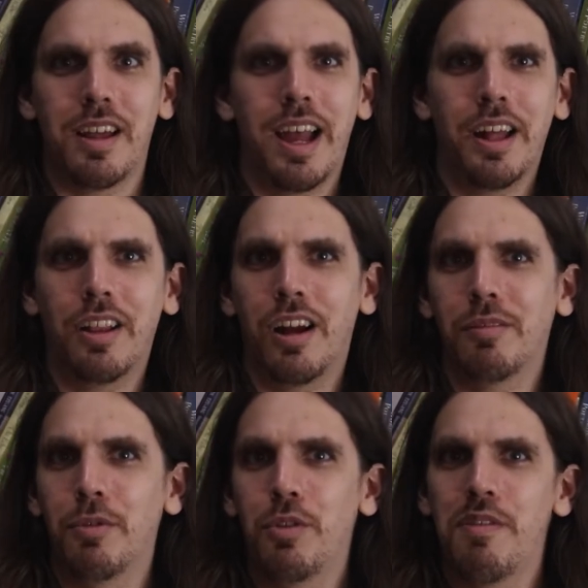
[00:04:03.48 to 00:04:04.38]

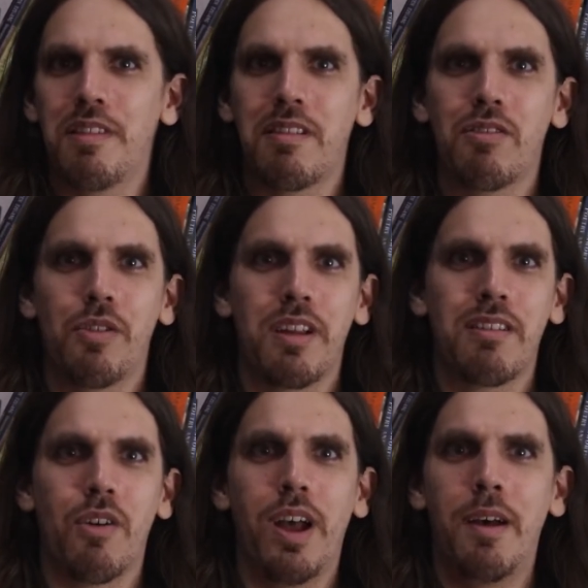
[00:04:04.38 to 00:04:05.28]
dialogue moves the story
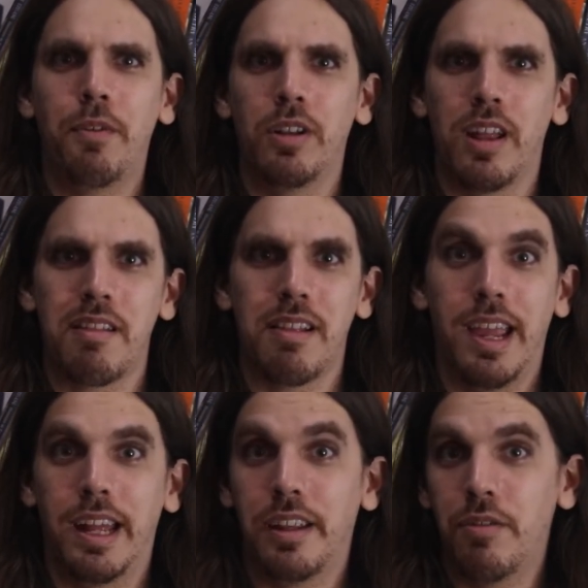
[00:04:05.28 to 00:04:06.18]
so
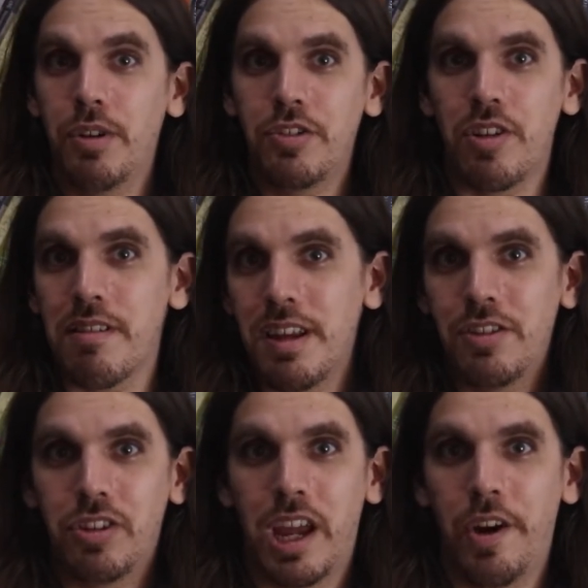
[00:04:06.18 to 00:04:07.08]
effortlessly and enriches
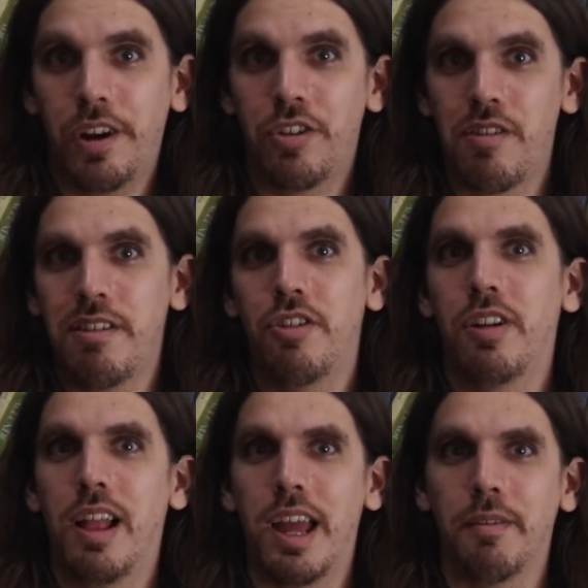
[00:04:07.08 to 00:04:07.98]
each character's
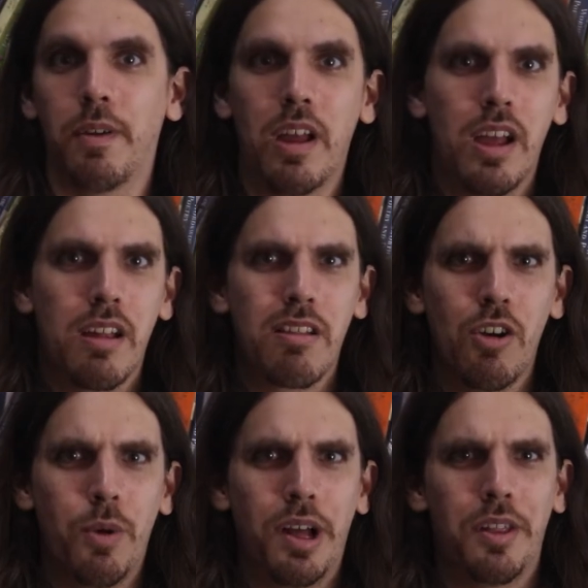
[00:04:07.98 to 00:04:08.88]
inner life
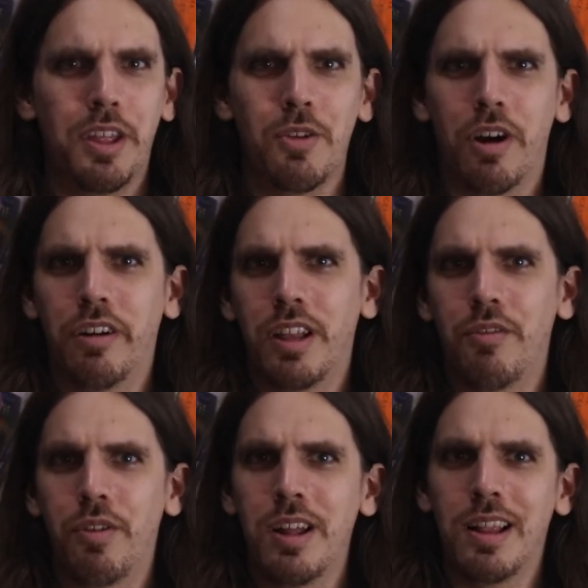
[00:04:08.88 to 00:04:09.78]
so well that you hardly
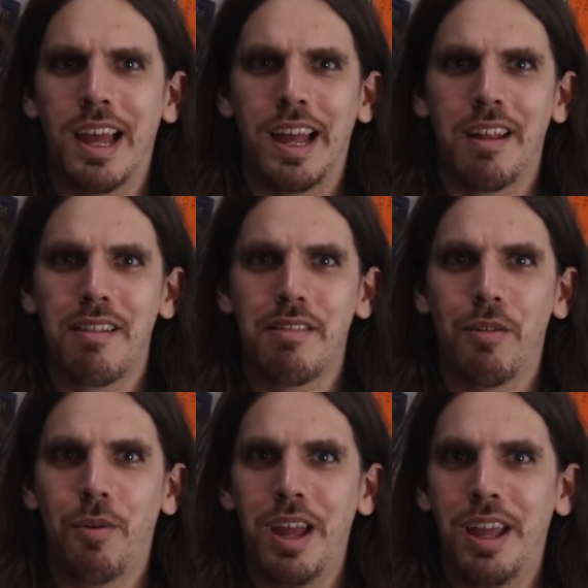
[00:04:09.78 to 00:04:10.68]
realize
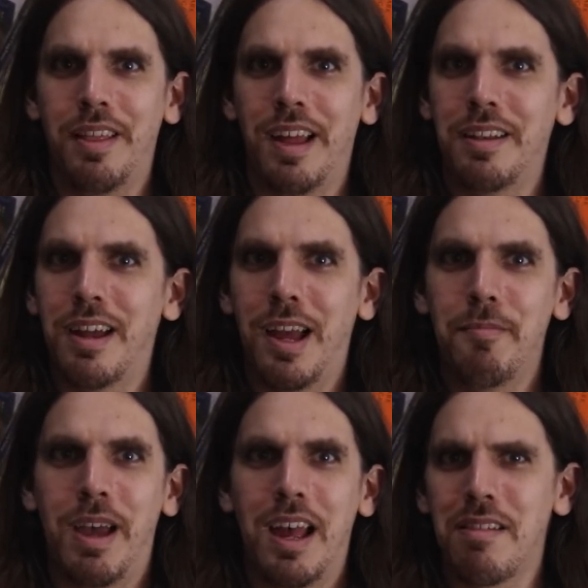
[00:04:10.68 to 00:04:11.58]
the way that
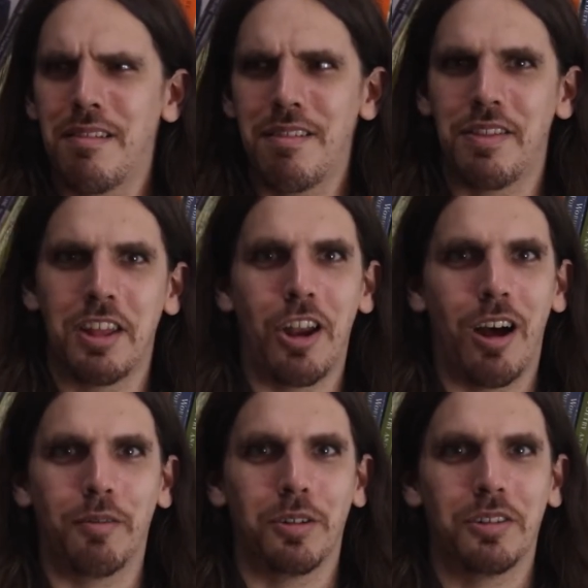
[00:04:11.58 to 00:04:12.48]
time passes in the
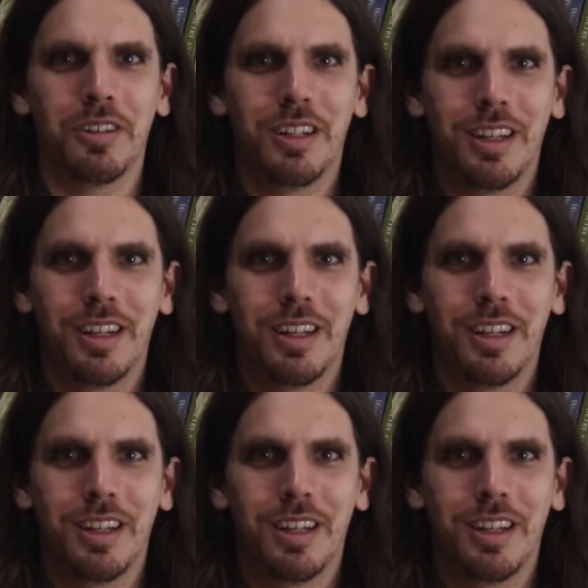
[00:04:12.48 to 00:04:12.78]
novel,